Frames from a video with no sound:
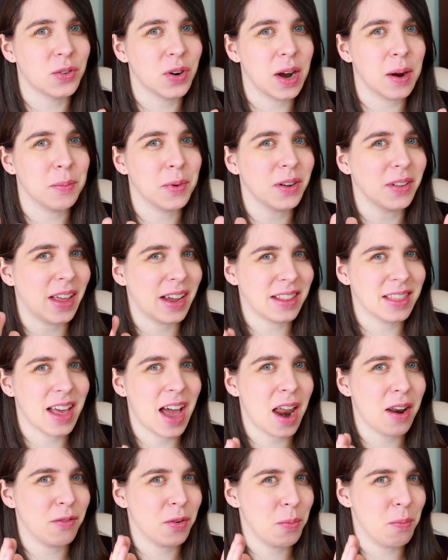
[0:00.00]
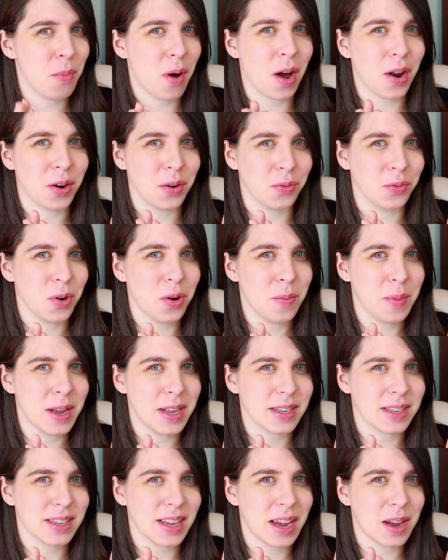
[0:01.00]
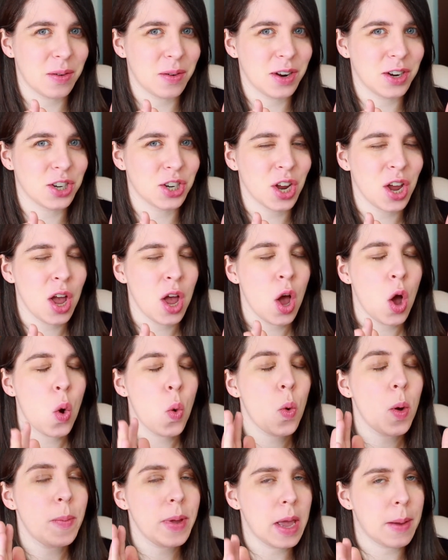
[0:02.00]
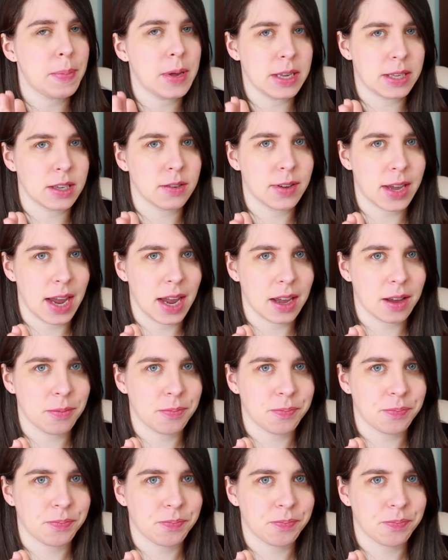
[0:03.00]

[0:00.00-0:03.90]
grammar like that of a modern Romance language will be a piece of cake.